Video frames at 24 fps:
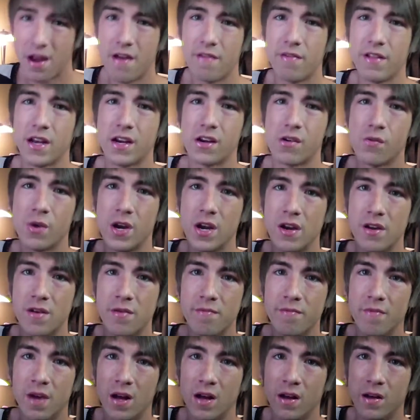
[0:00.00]
have like a
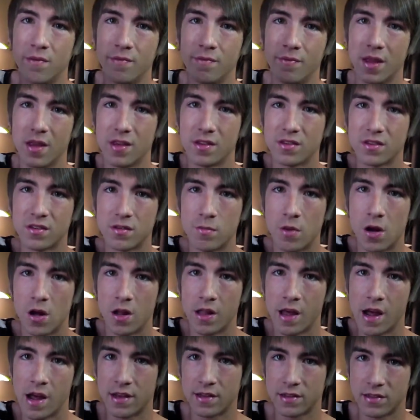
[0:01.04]
random
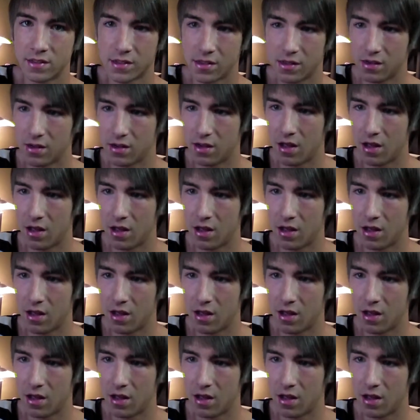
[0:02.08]
small ass